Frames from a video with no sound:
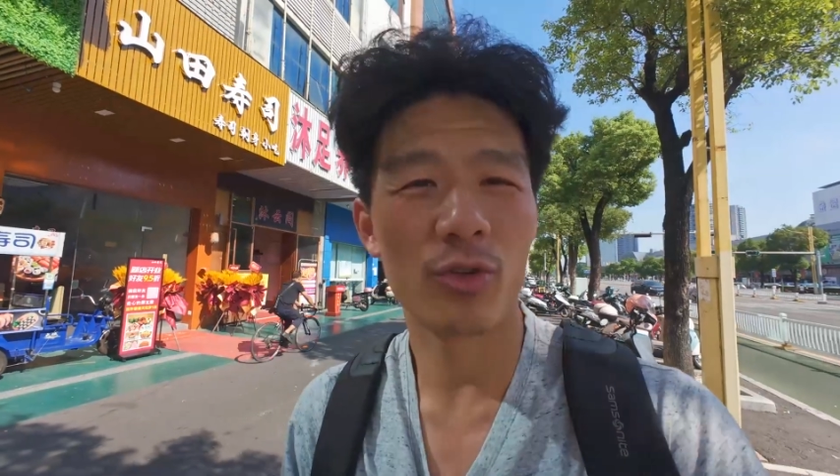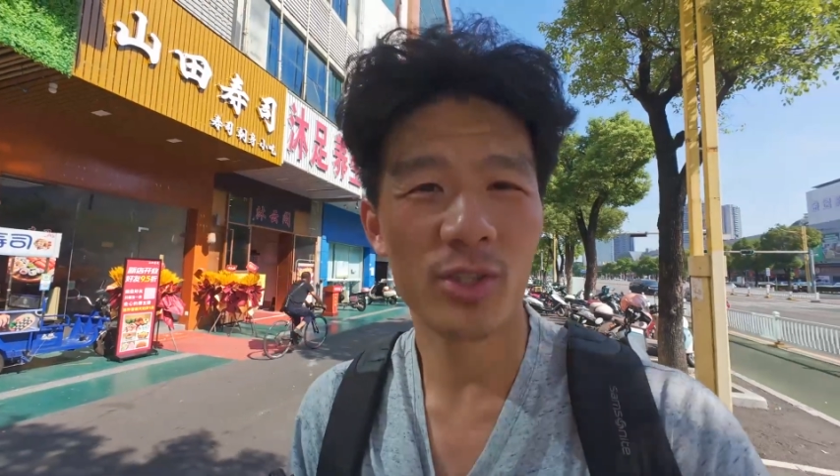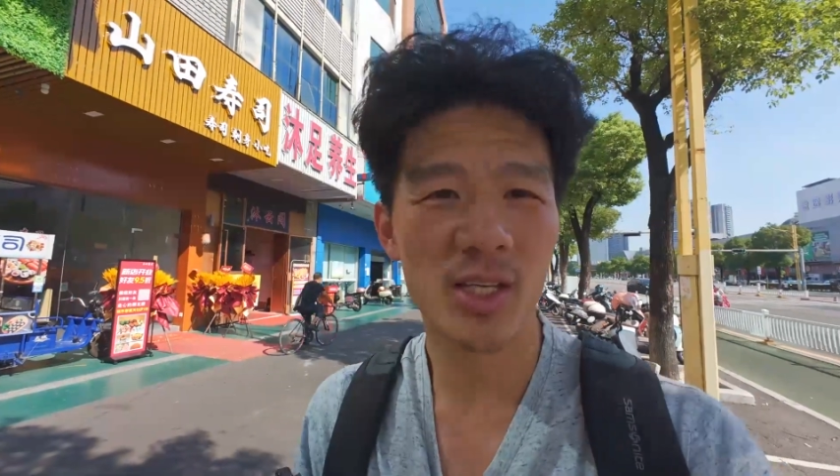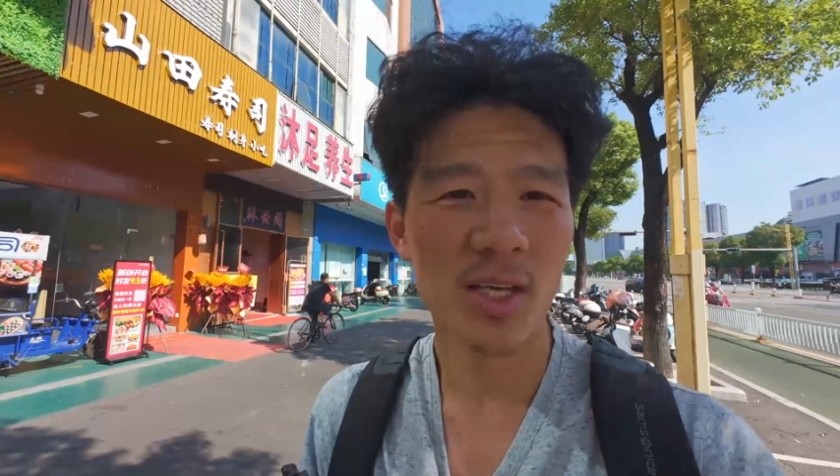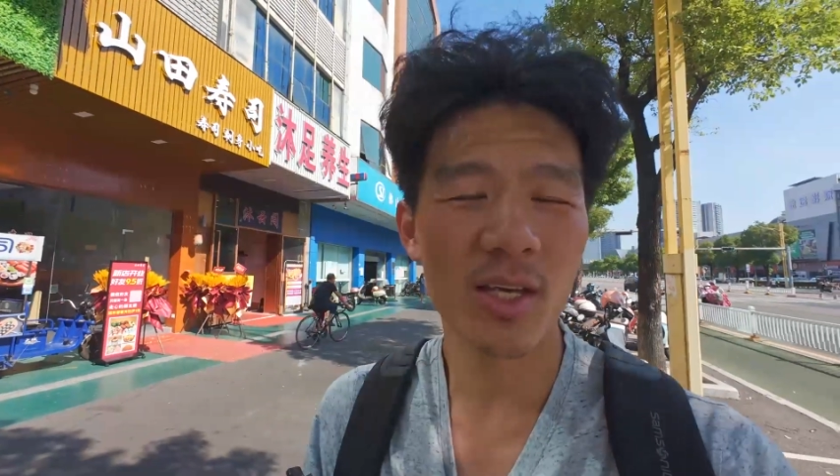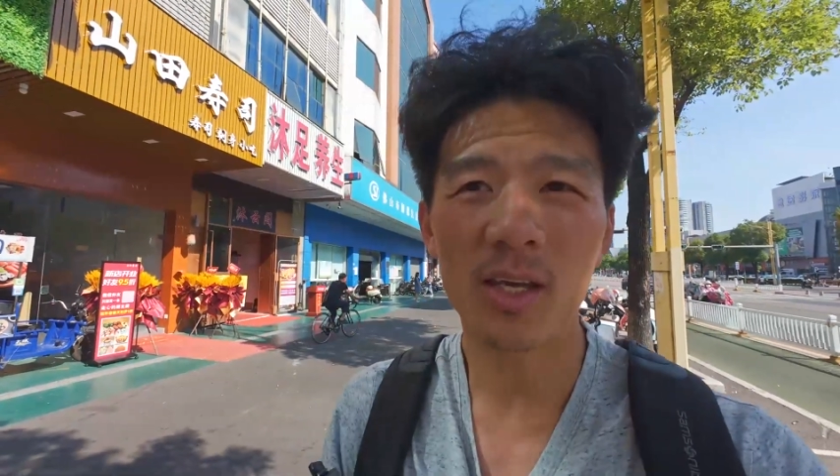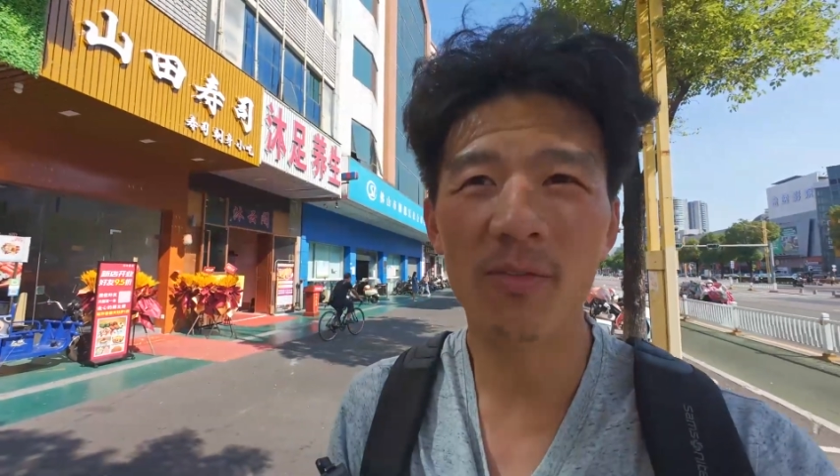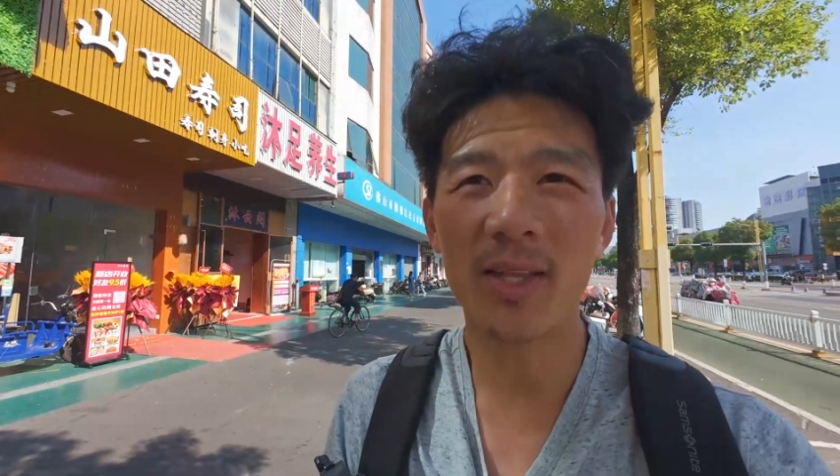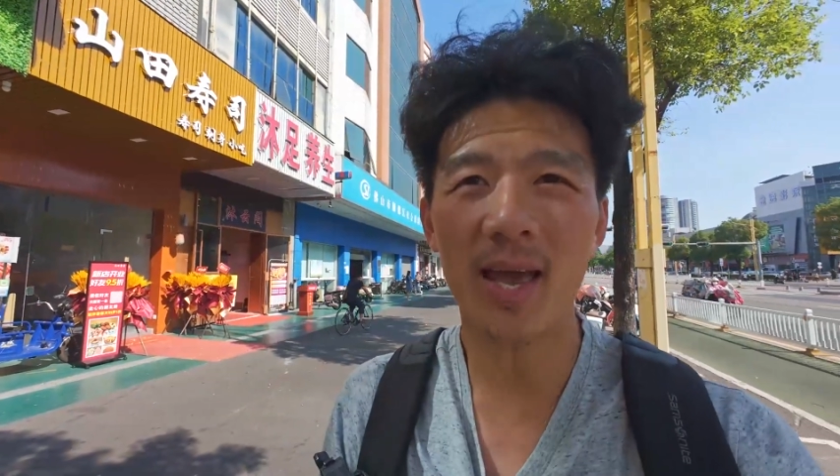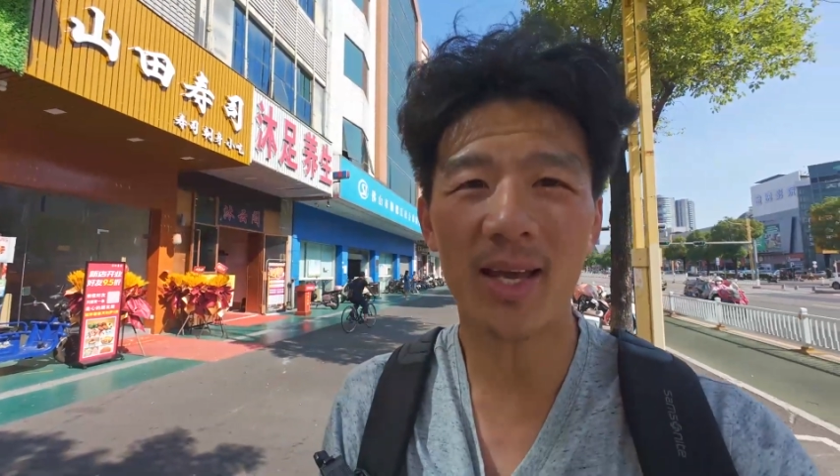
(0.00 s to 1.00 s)
to see
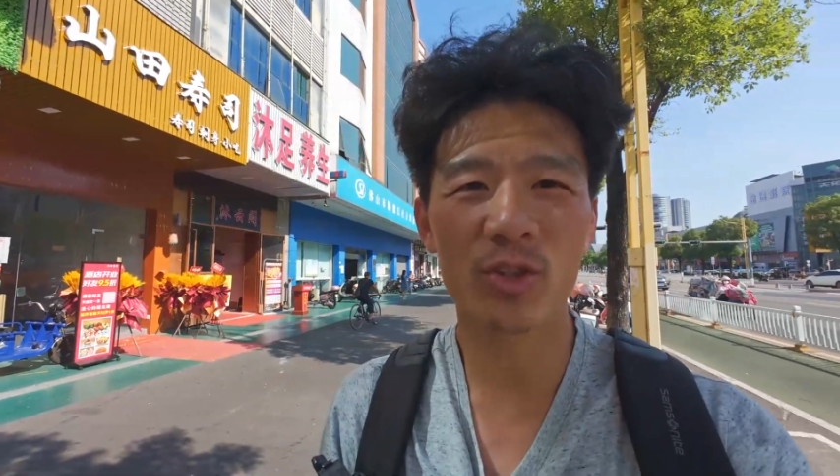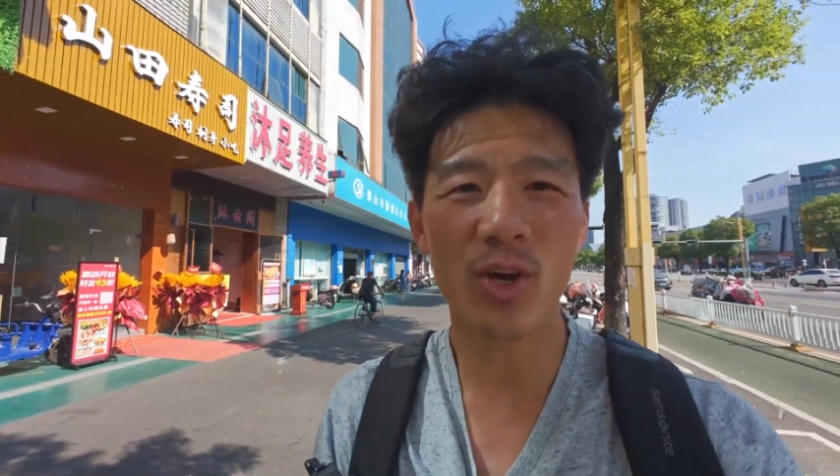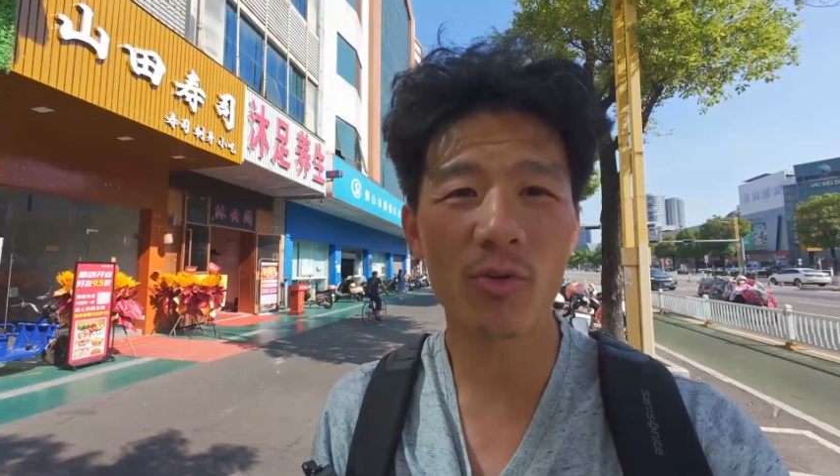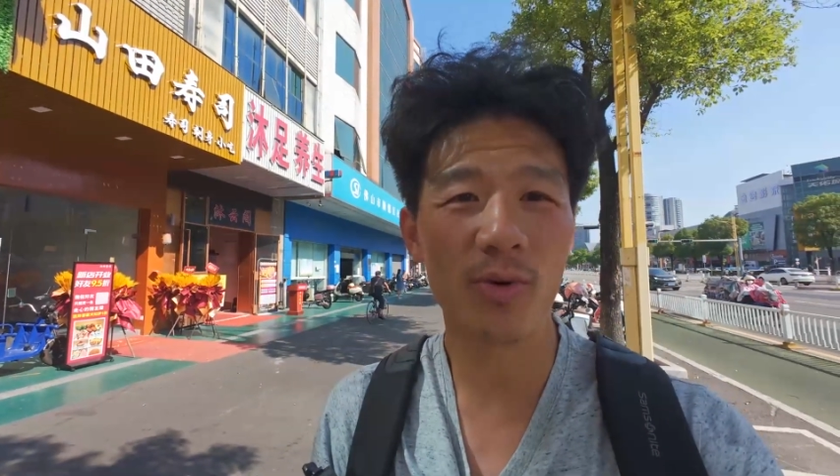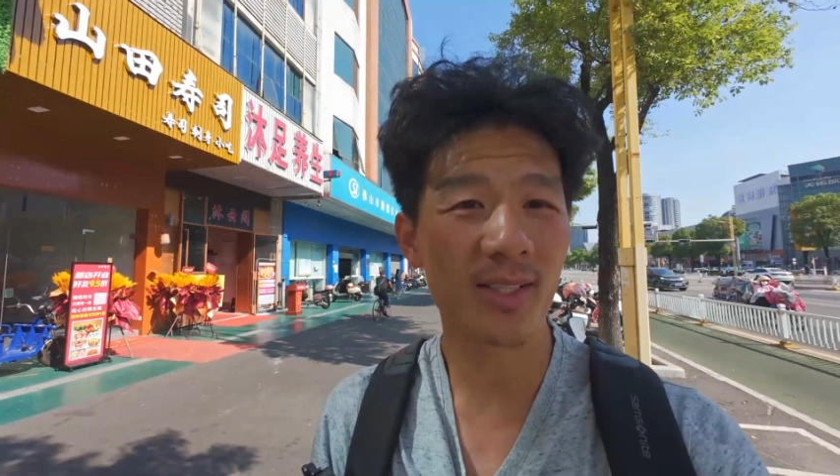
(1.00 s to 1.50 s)
if that exchange